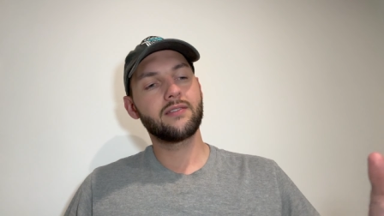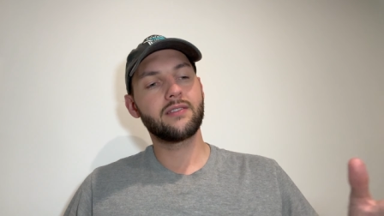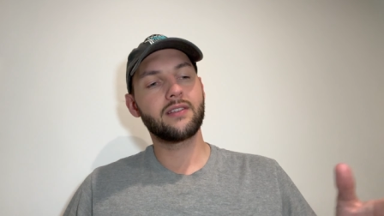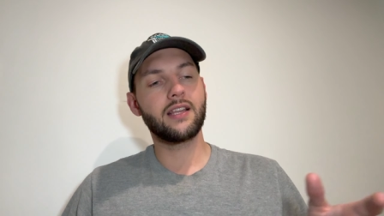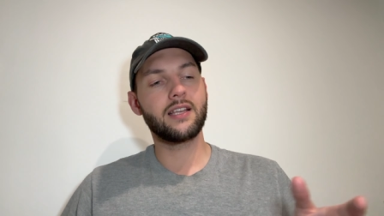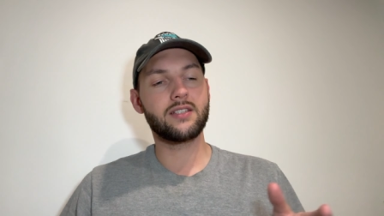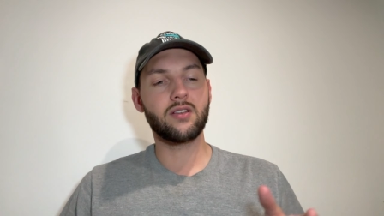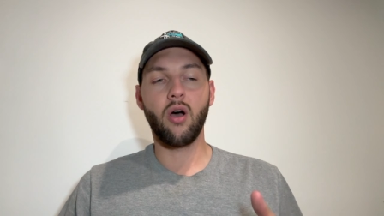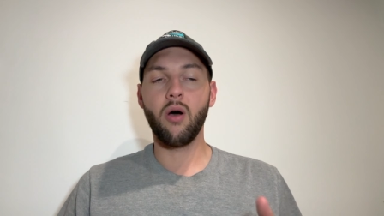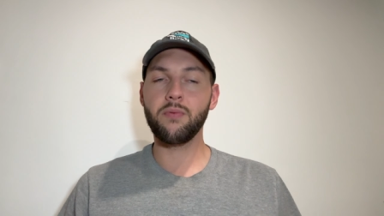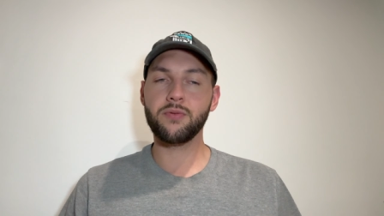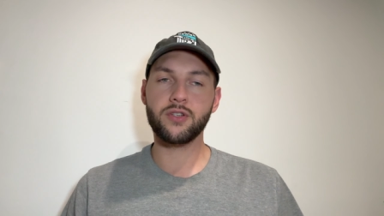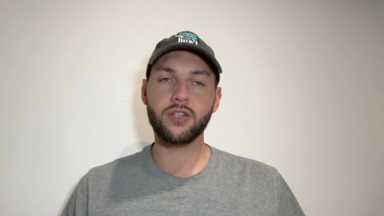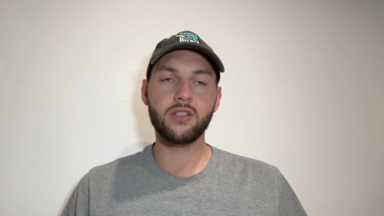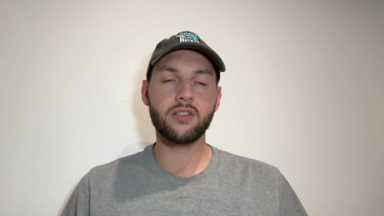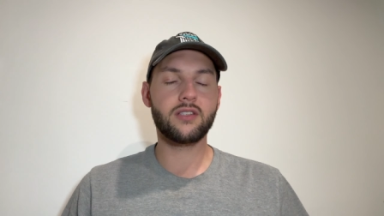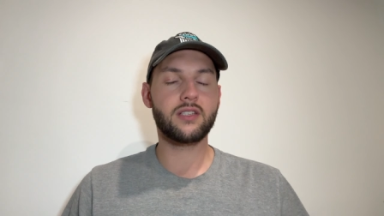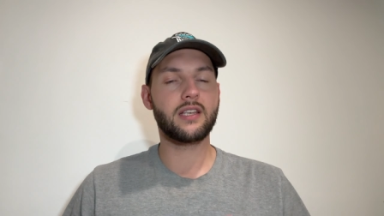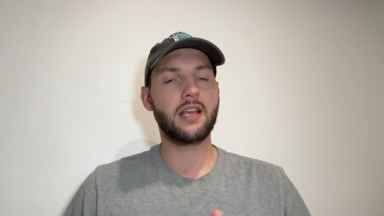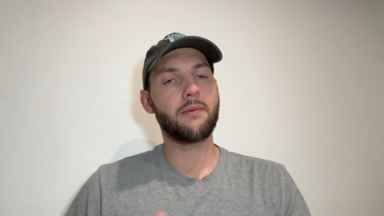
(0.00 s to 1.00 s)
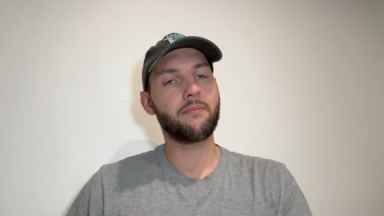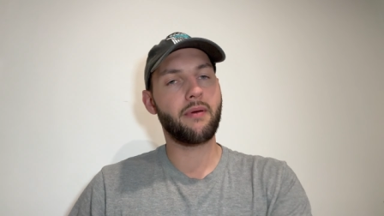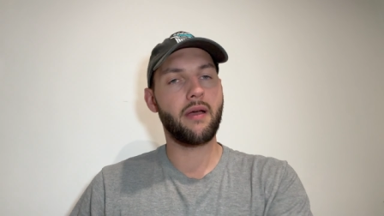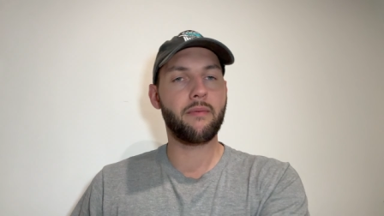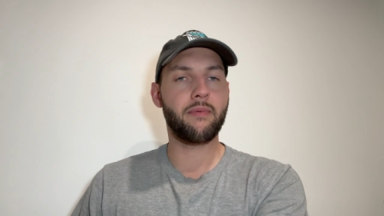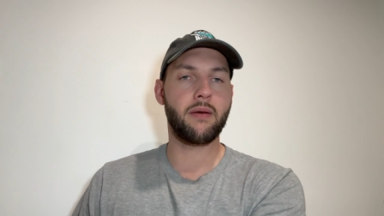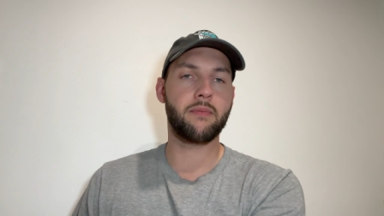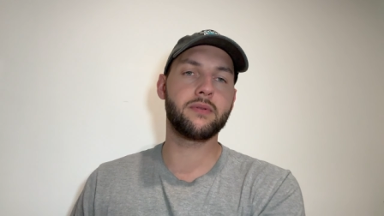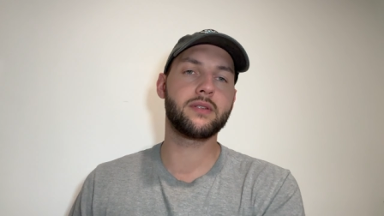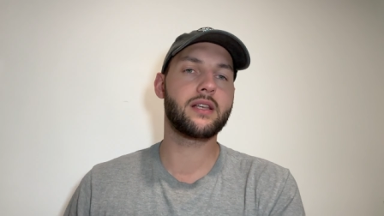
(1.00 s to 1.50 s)
There's options. Sam
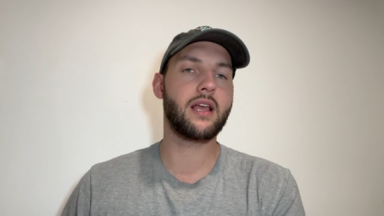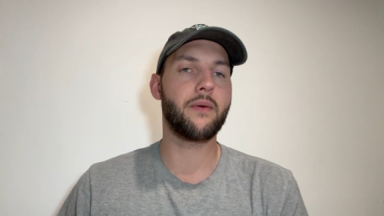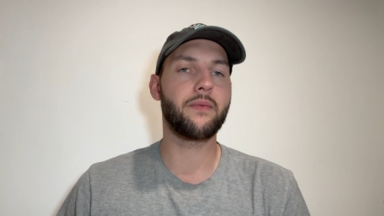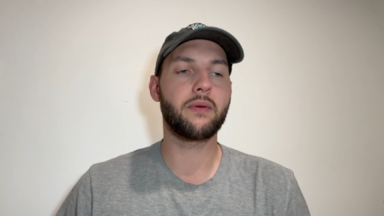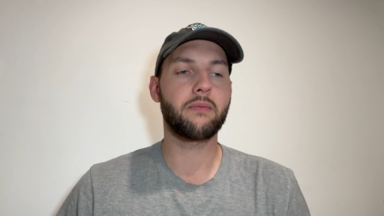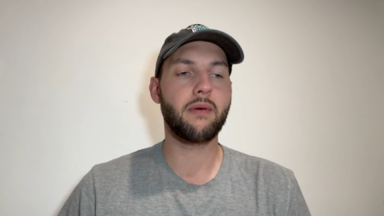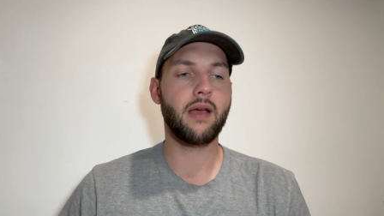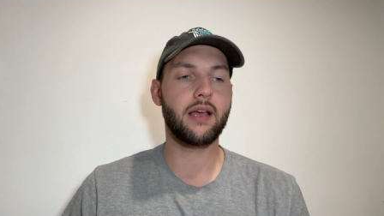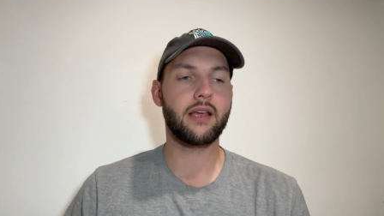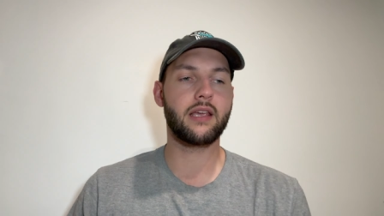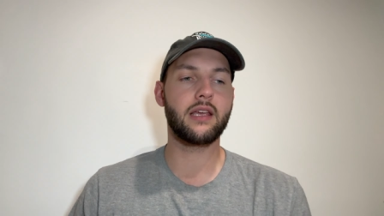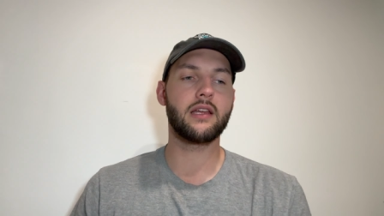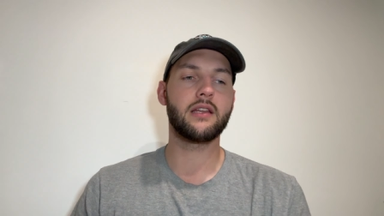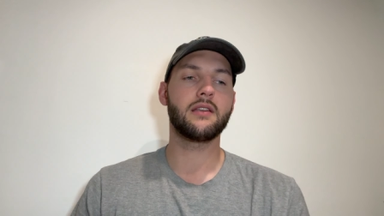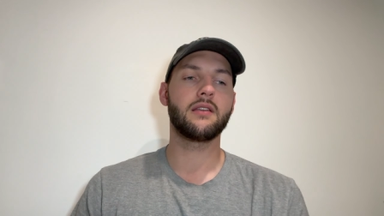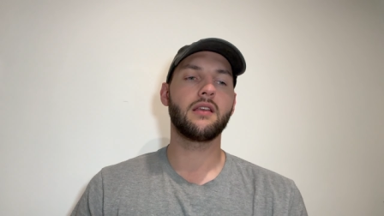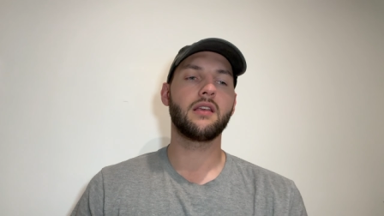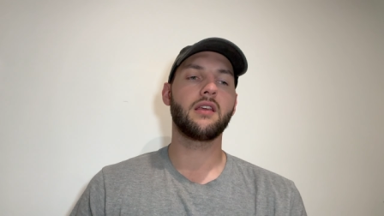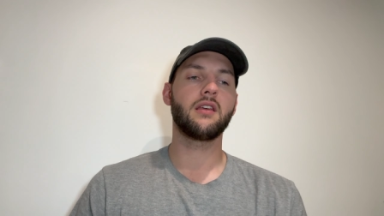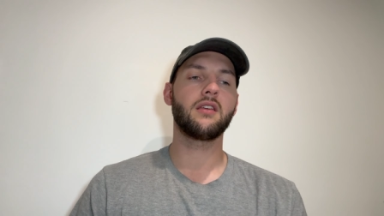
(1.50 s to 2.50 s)
Papeppa's coming back in.